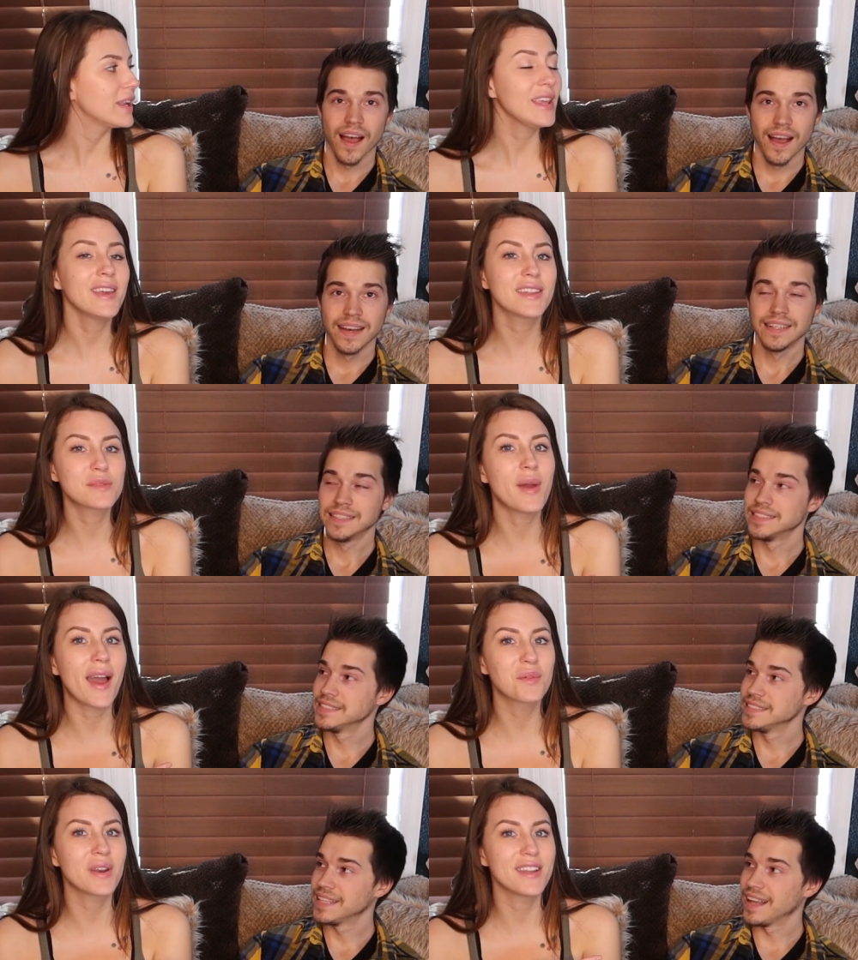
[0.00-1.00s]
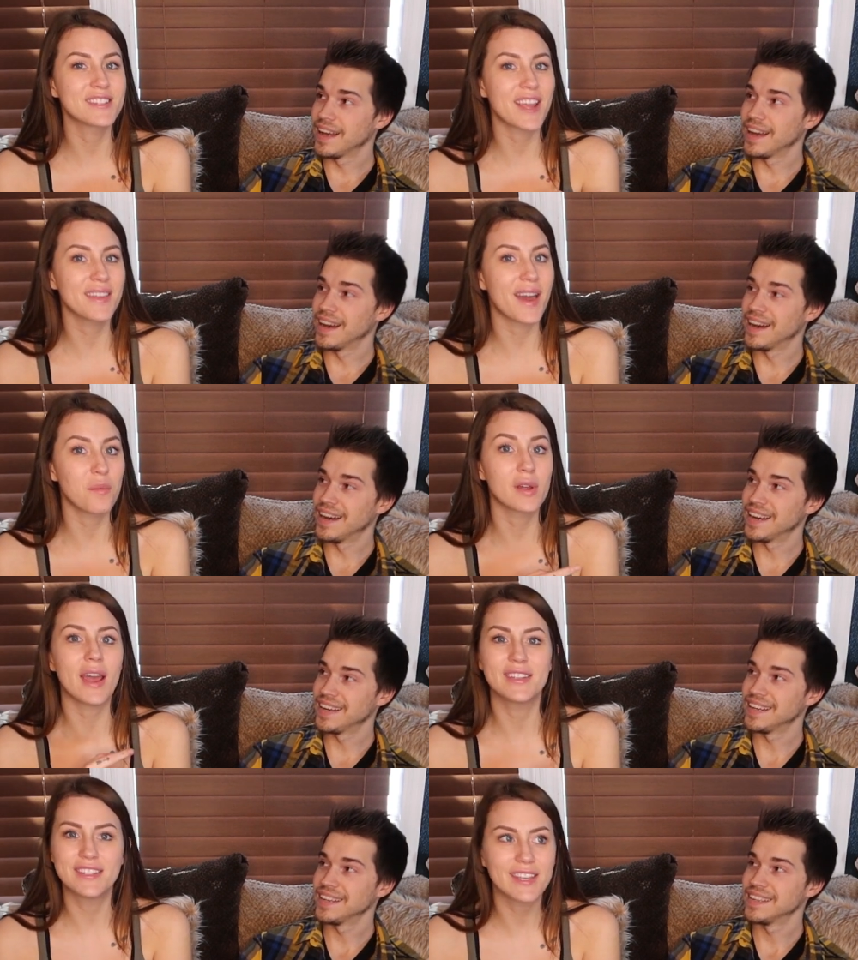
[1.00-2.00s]
Speaker 1: And he gets mad when I say that,
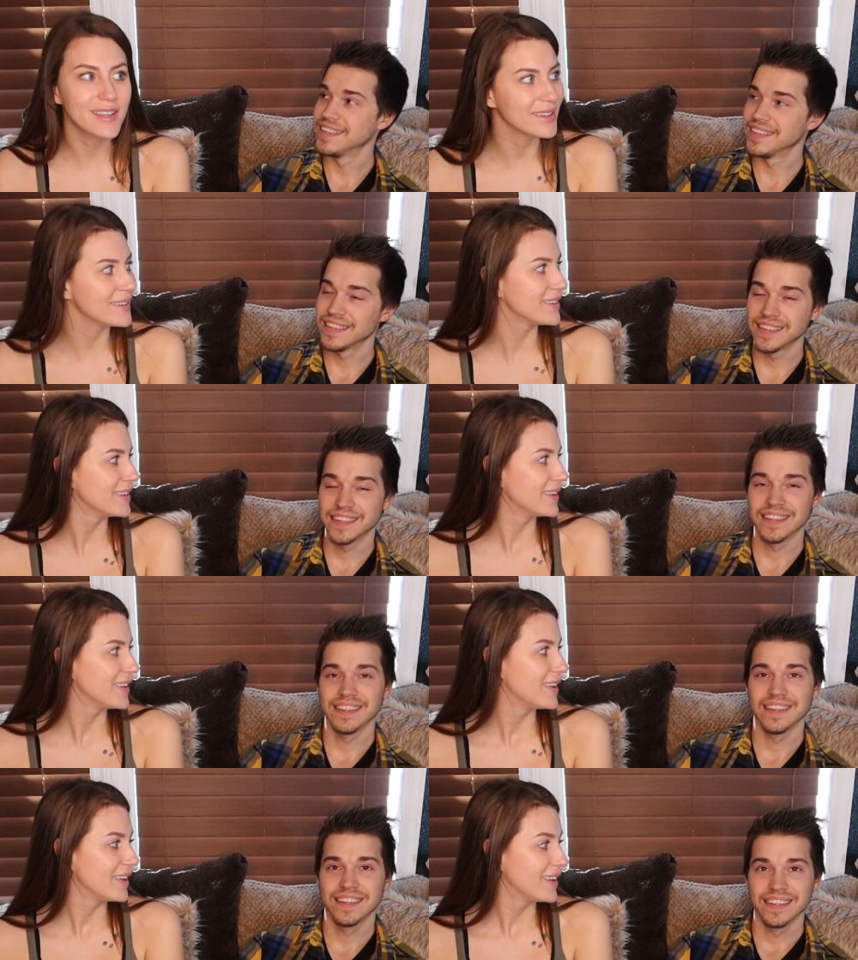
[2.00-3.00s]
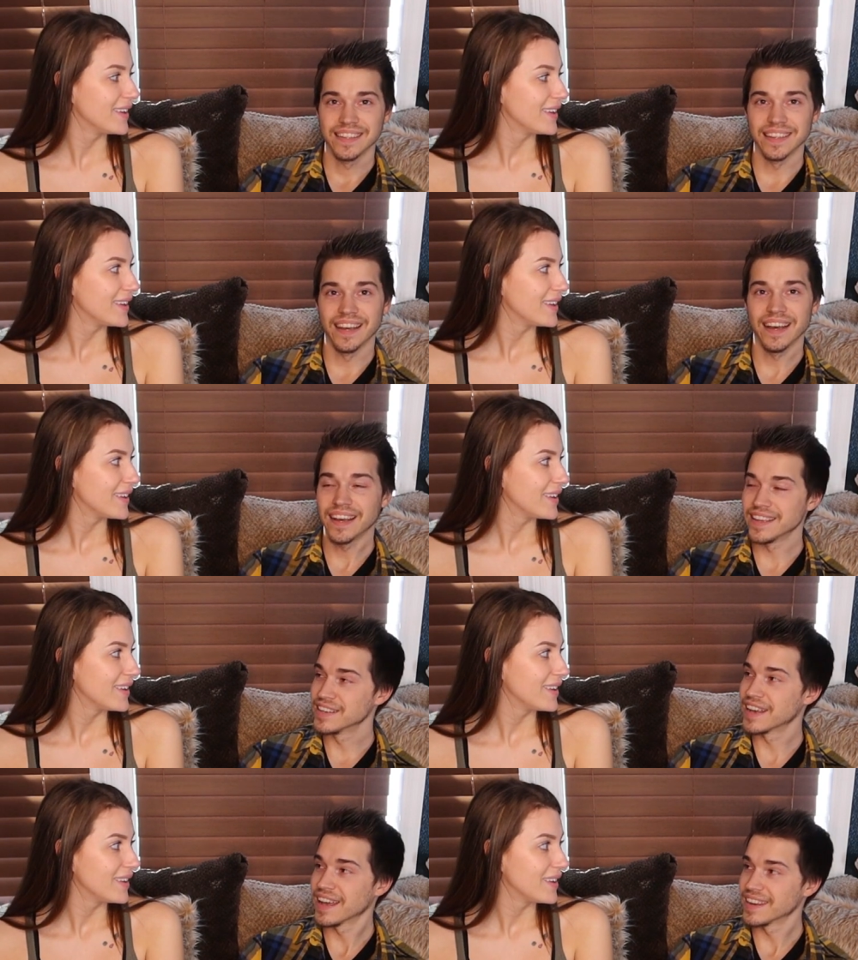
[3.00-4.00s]
but I did.
Speaker 2: Yeah,
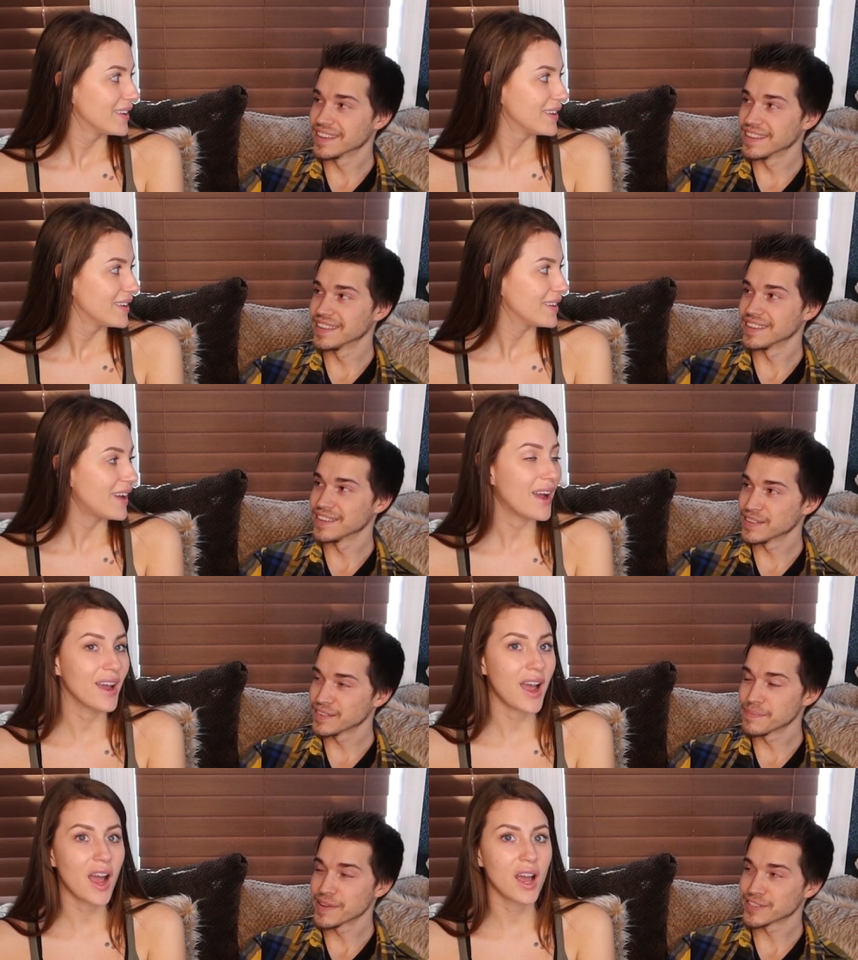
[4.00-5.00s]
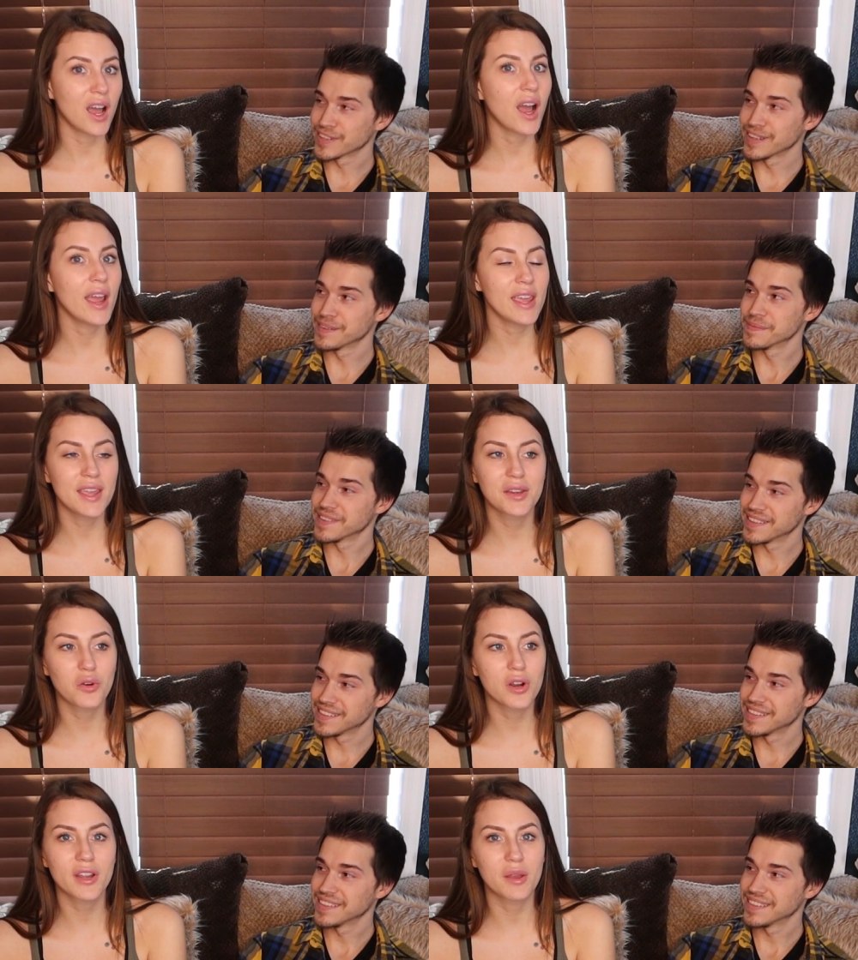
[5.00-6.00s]
you kind of did. You, you messed up. I
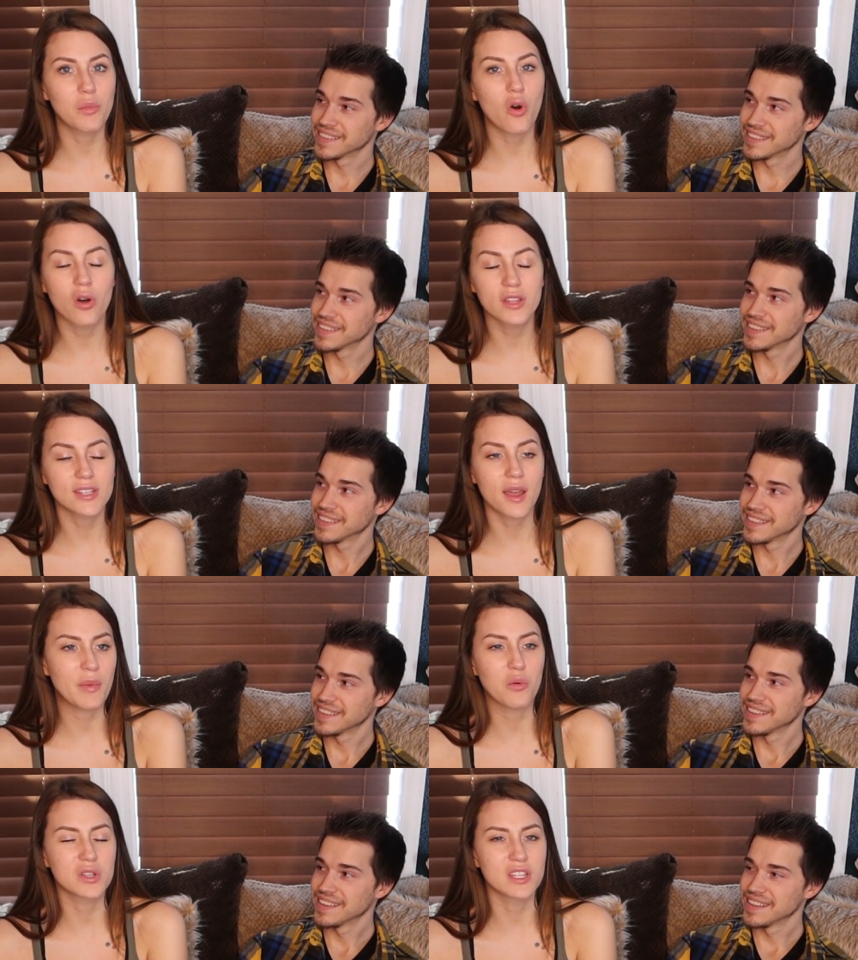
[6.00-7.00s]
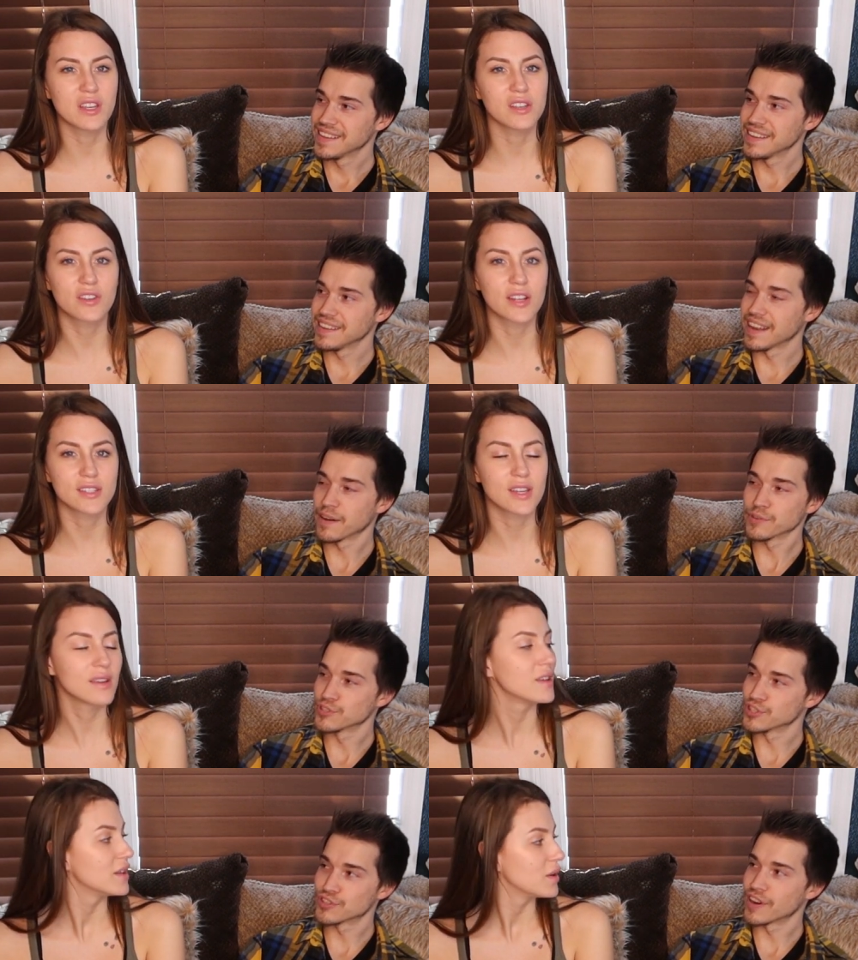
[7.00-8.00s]
Speaker 1: ignored him all the time. I wasn't interested. And I
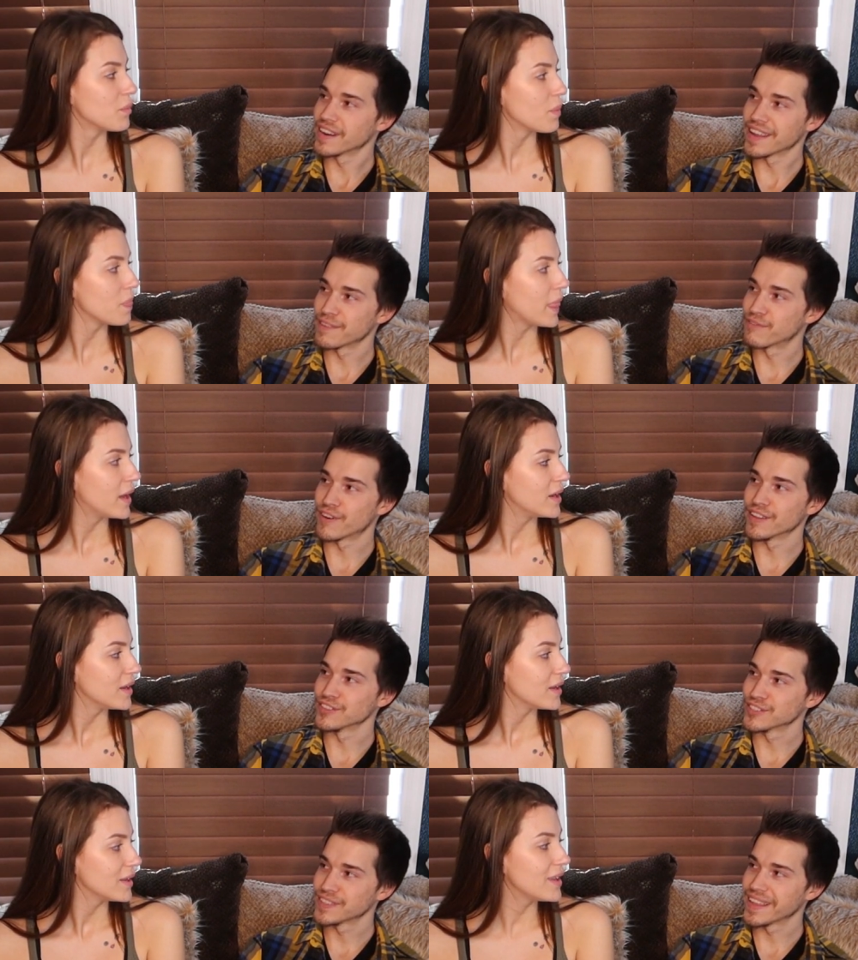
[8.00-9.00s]
was
Speaker 2: just trying to have friends.